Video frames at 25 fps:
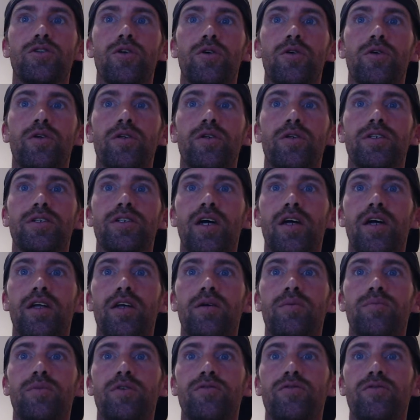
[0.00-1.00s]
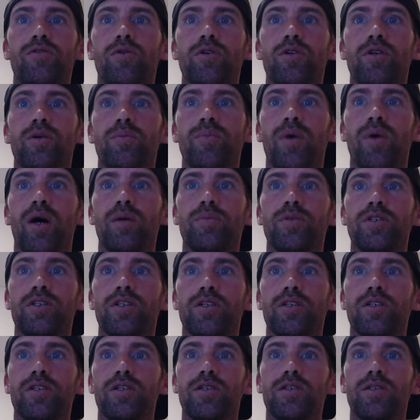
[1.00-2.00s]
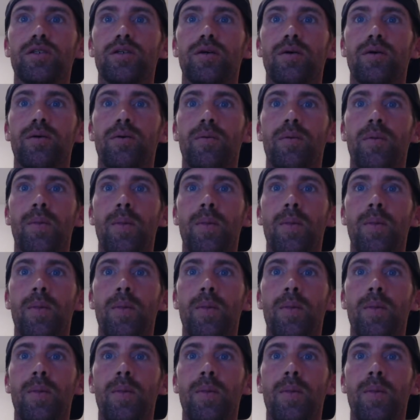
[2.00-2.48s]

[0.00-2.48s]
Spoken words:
so you can set it before you can buy positions.